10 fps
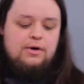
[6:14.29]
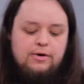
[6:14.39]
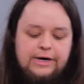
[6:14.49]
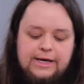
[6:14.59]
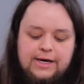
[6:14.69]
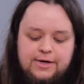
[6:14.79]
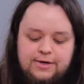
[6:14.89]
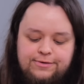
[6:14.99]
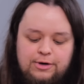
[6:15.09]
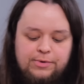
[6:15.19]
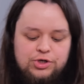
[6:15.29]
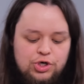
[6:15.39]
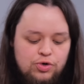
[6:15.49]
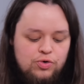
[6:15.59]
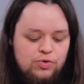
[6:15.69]
All right, I got console number
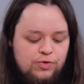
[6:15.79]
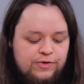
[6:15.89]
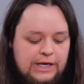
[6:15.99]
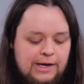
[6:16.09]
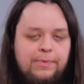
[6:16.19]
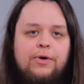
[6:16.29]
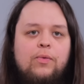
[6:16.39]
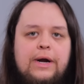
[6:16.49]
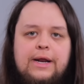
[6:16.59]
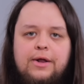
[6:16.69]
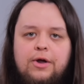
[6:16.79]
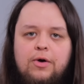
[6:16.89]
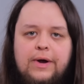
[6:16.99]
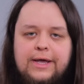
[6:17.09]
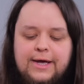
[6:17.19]
2 set up and ready to
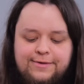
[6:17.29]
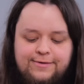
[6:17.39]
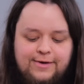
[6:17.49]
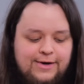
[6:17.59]
go, I guess.